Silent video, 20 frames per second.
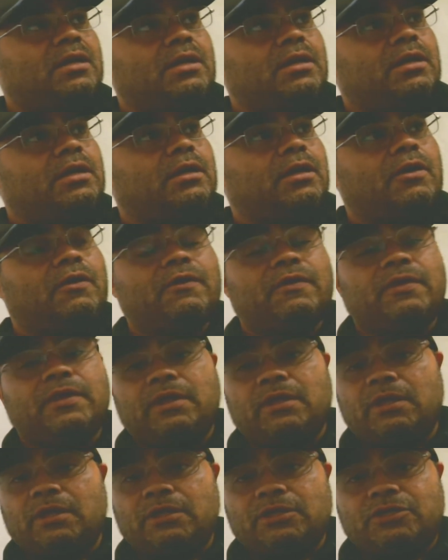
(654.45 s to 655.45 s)

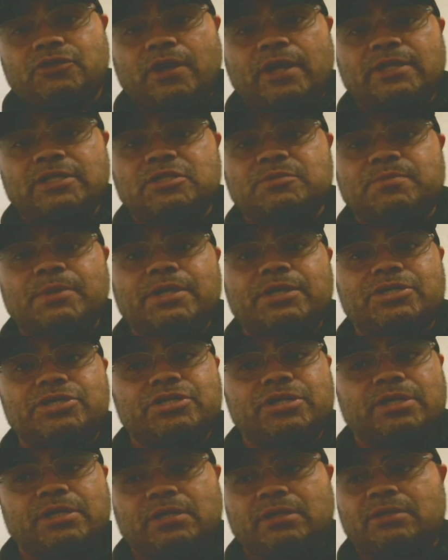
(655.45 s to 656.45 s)
the
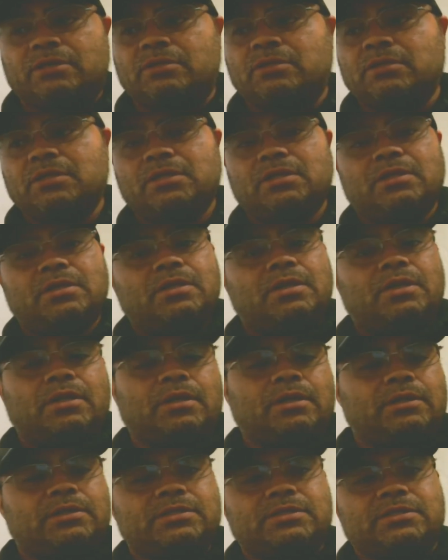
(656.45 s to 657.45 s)
transmission,
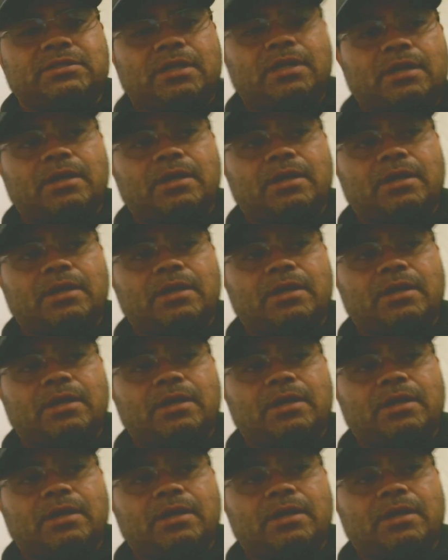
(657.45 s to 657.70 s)
it's